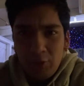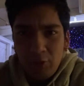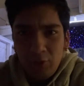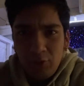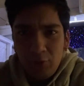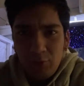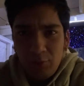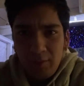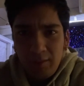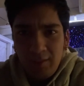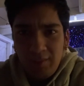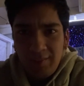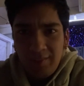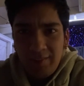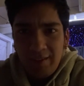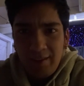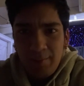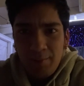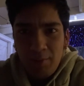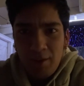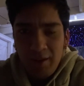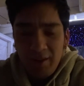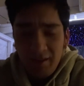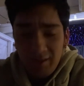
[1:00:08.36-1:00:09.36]
Third Street in
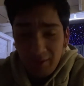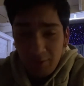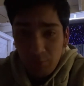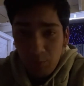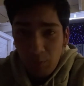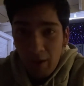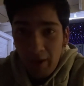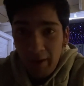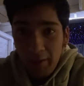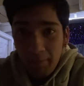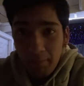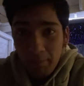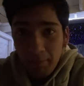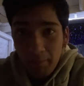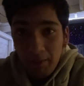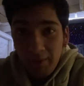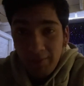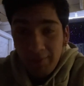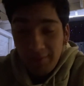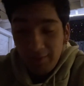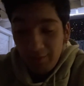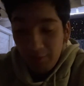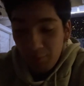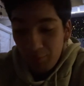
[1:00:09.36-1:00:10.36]
Santa Monica is probably
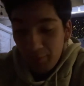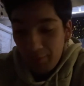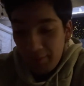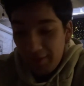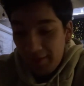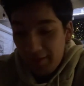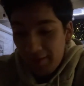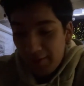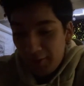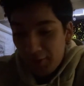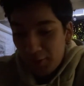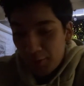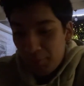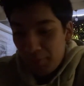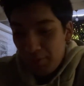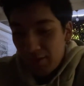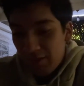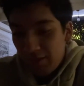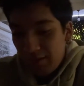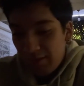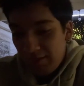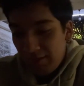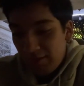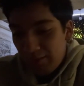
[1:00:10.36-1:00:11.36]
buzzing over there, to
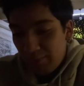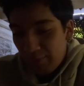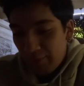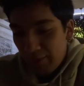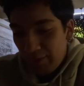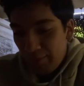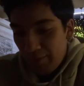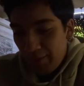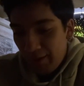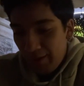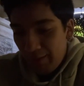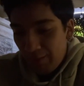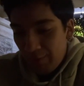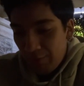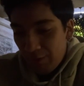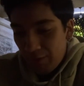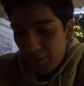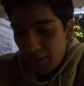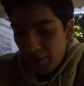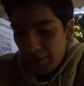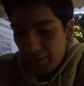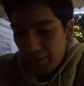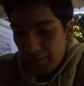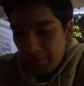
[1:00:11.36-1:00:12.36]
be honest. But I'm kind of
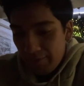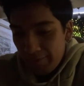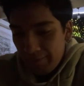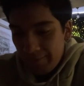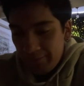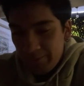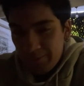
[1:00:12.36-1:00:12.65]
far.